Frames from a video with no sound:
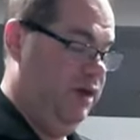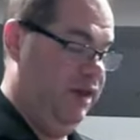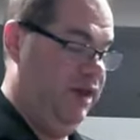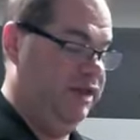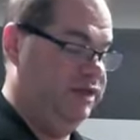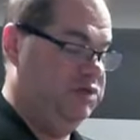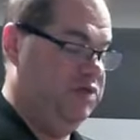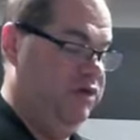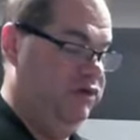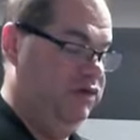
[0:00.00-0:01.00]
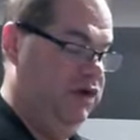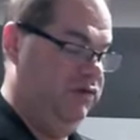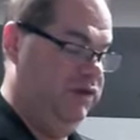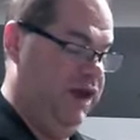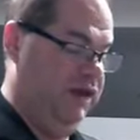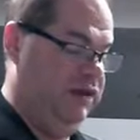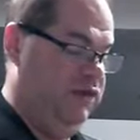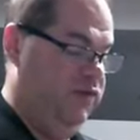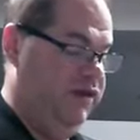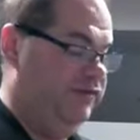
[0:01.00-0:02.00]
I like this quote too. Take
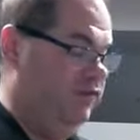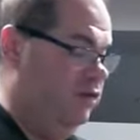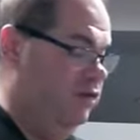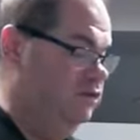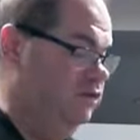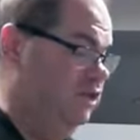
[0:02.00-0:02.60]
the risk or lose.